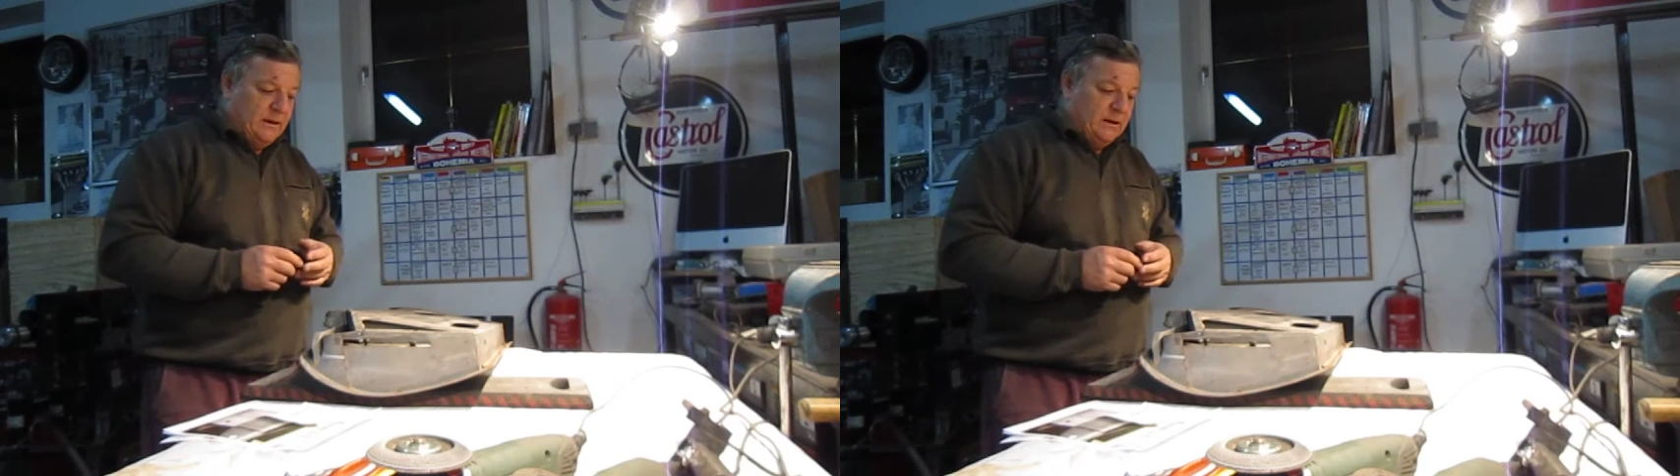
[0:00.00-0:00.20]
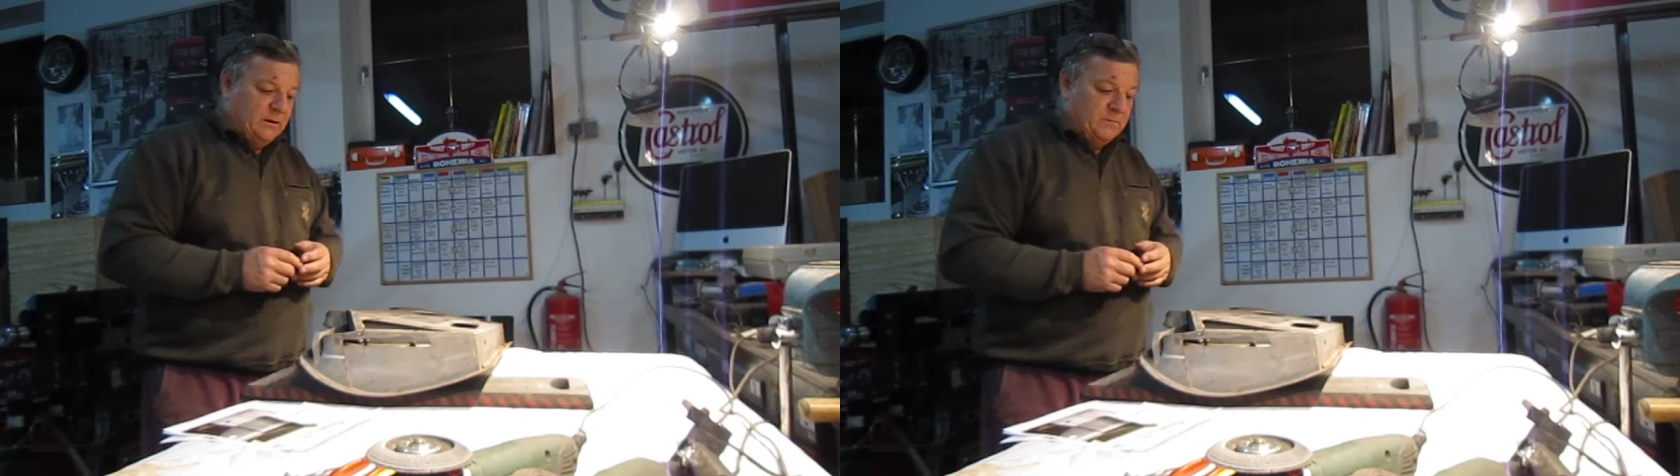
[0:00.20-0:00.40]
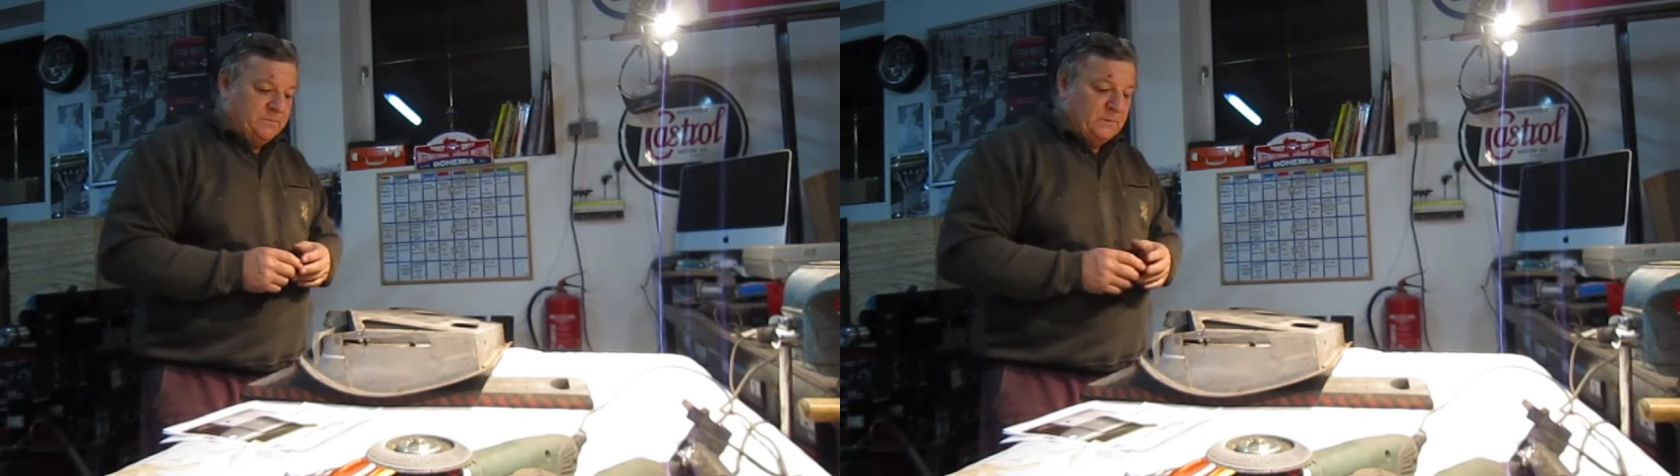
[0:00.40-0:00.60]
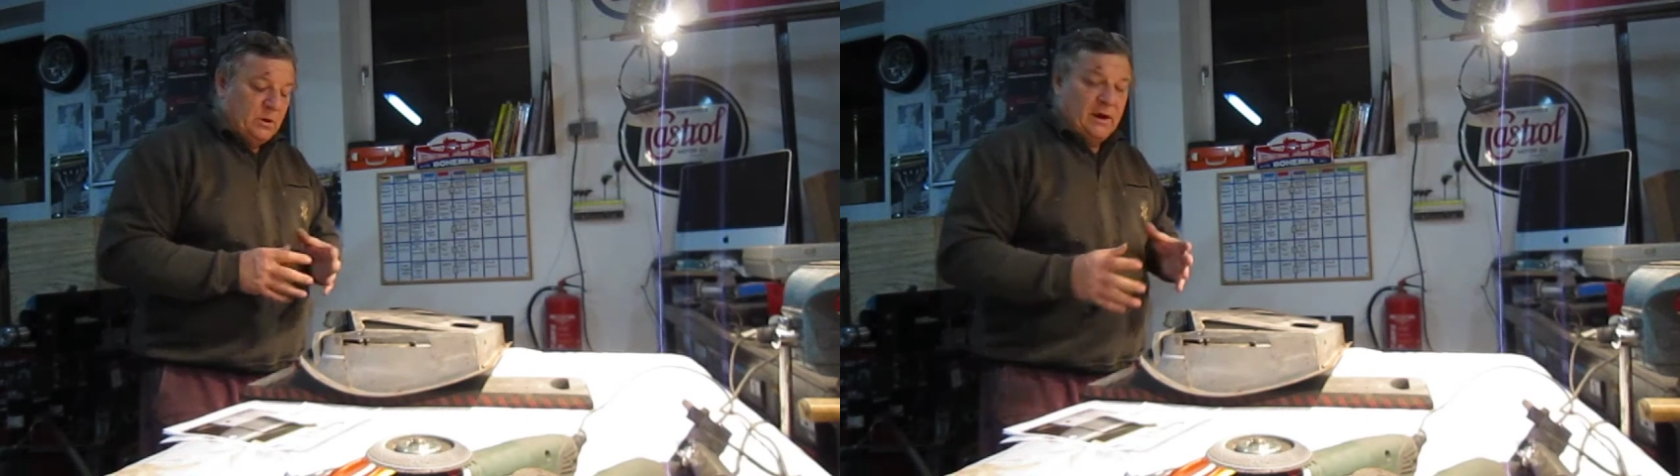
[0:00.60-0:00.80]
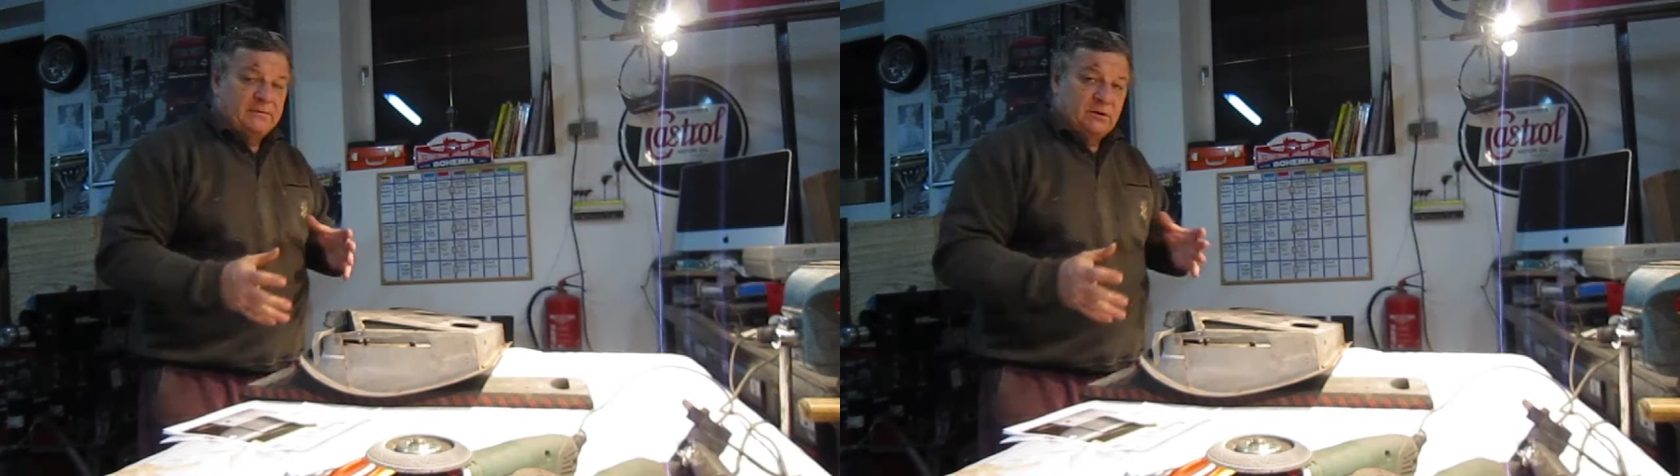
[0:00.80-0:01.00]
Um,
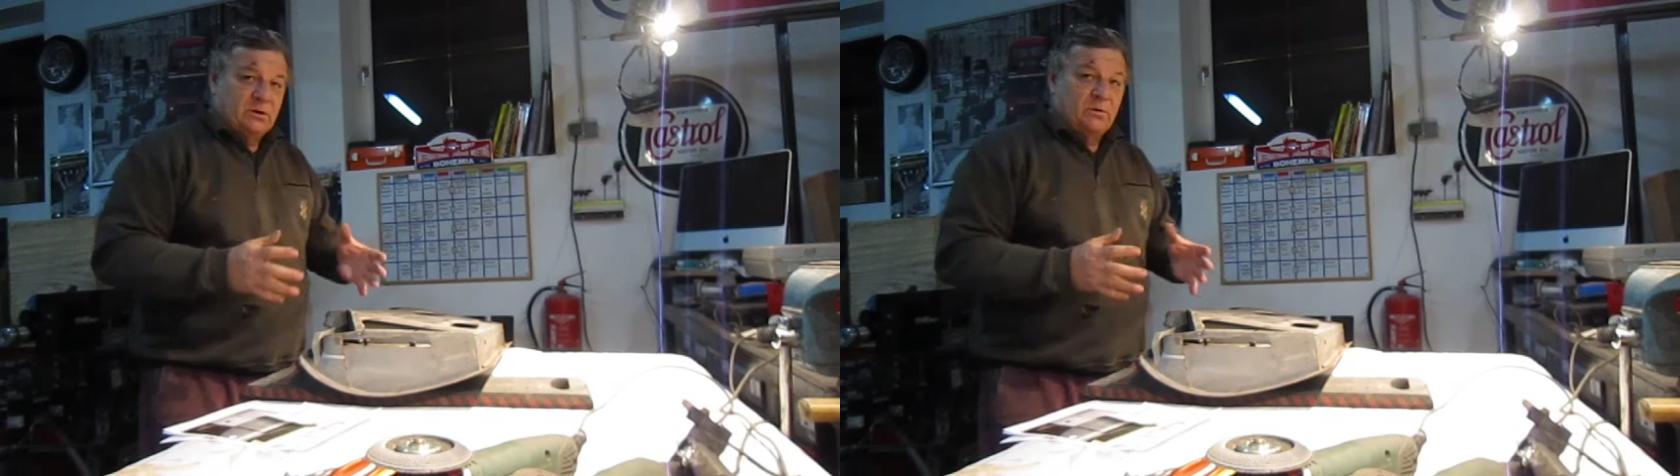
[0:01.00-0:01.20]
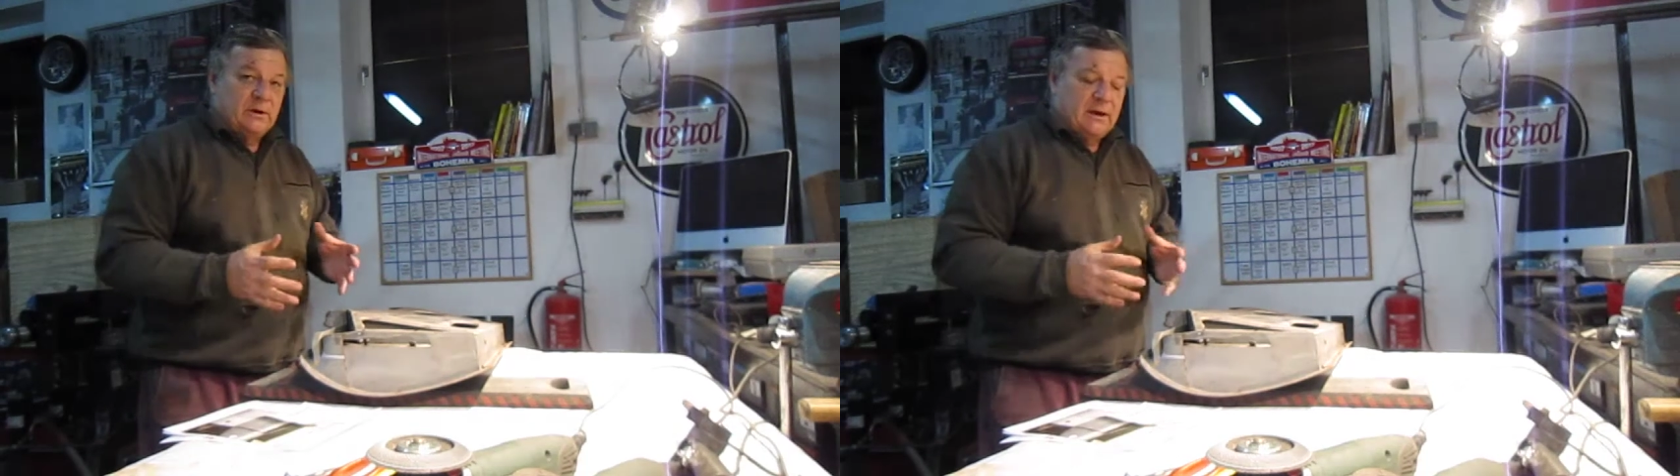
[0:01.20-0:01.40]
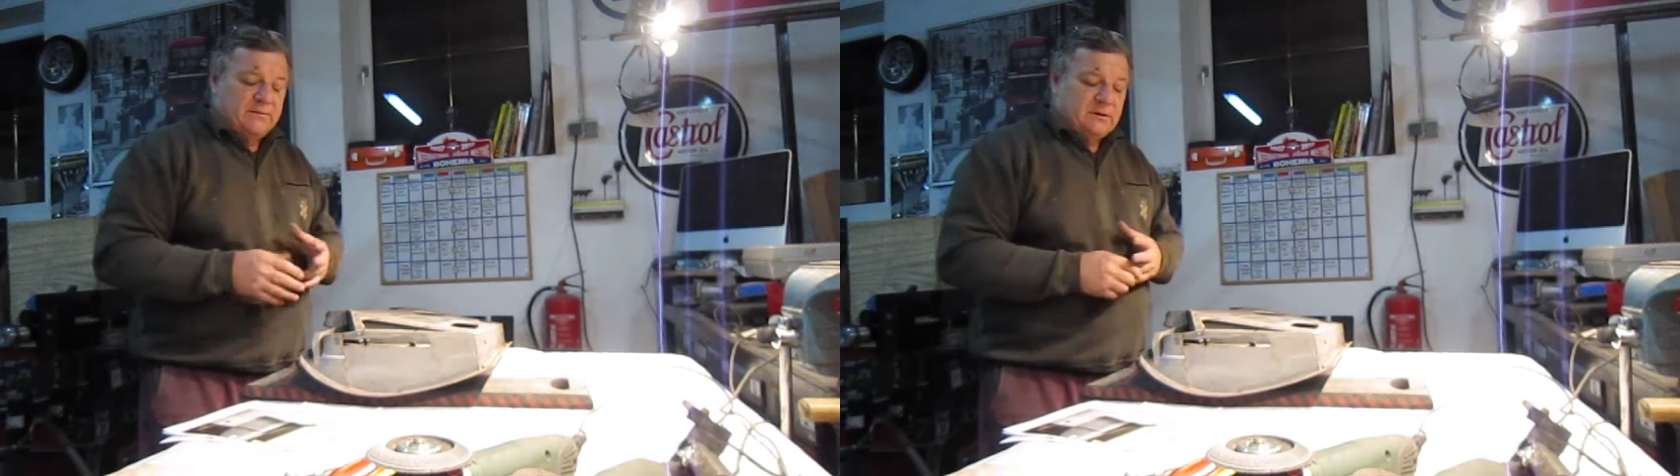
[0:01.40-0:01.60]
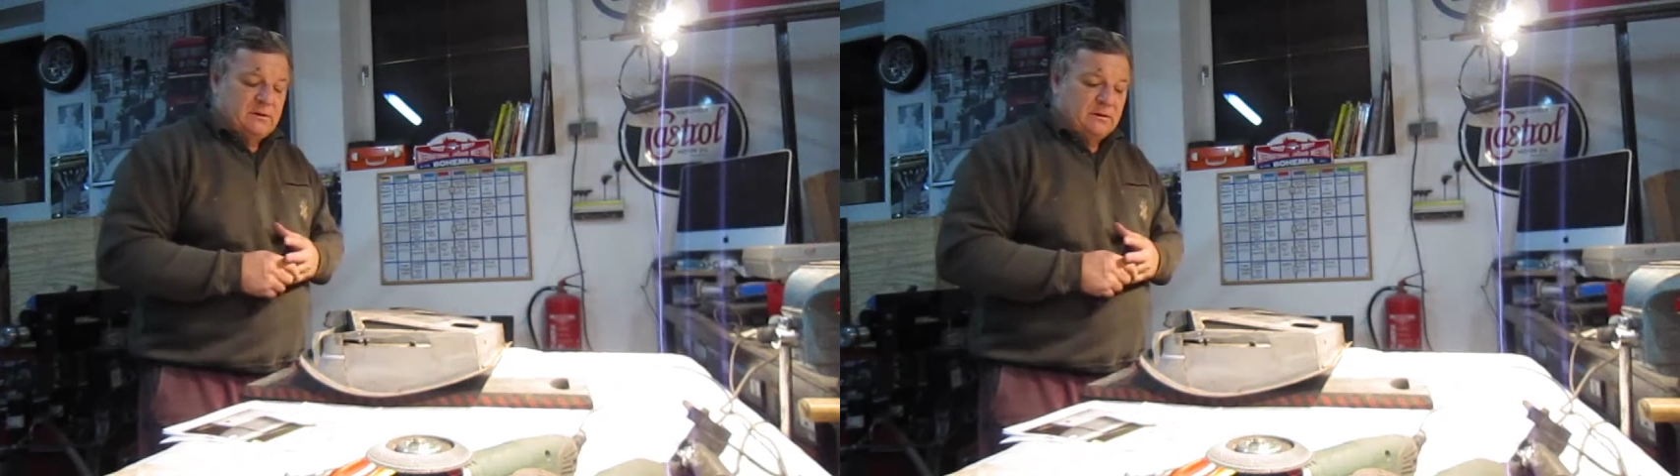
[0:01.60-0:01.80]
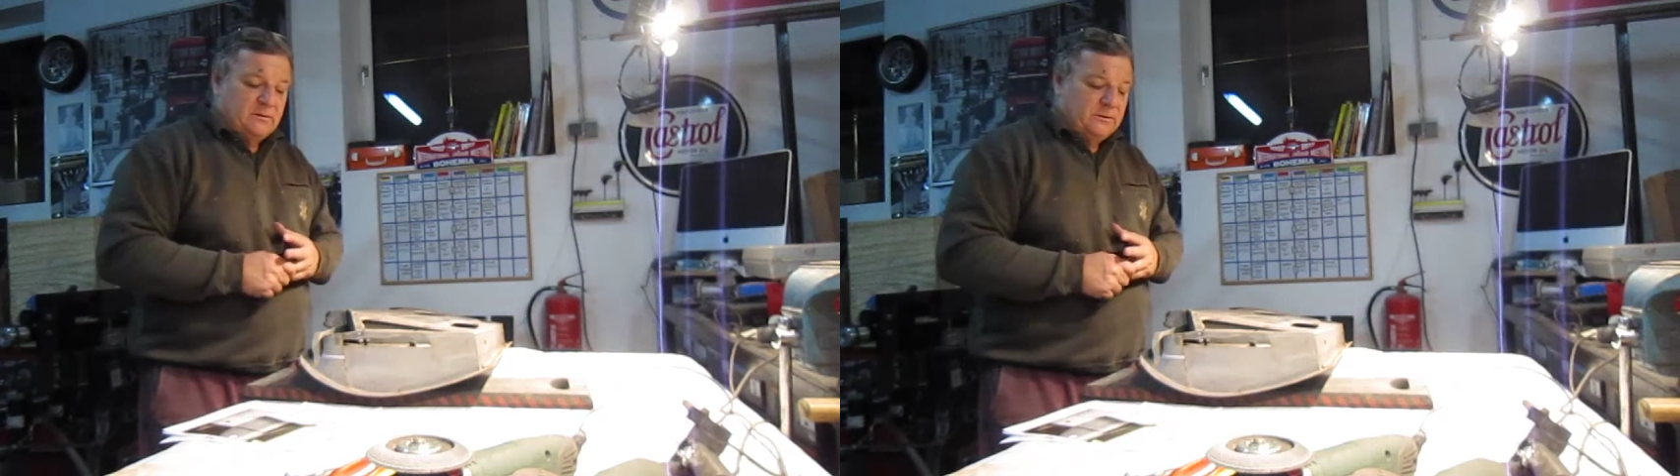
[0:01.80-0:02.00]
you have to do what you have to
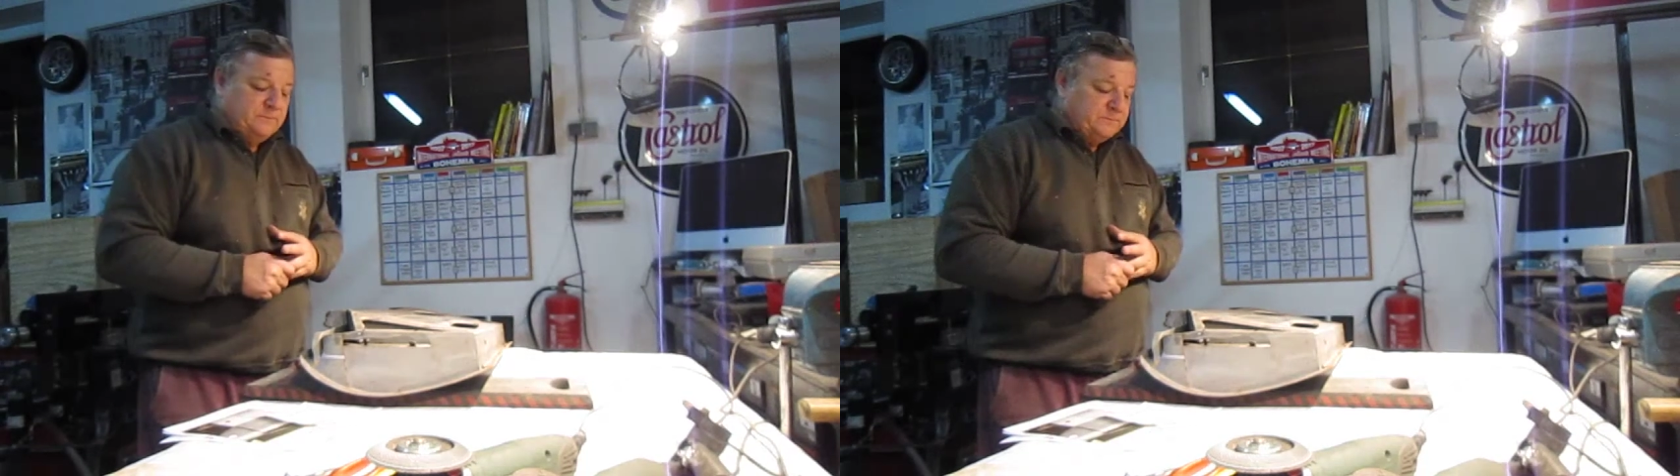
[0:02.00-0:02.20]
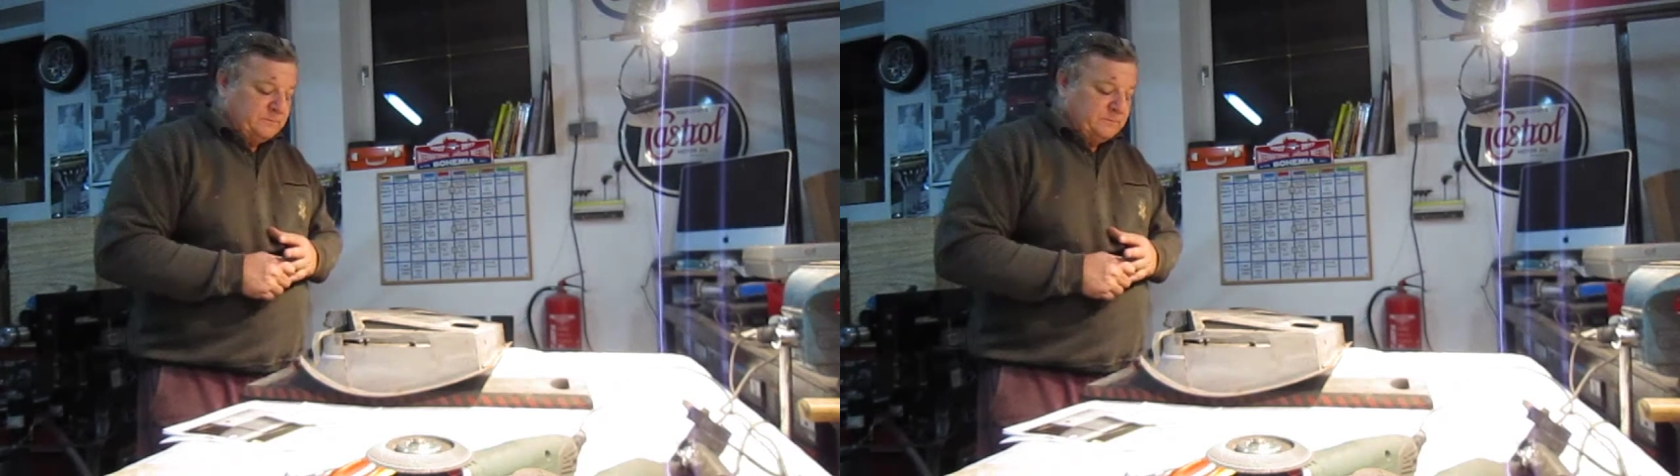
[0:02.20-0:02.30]
do.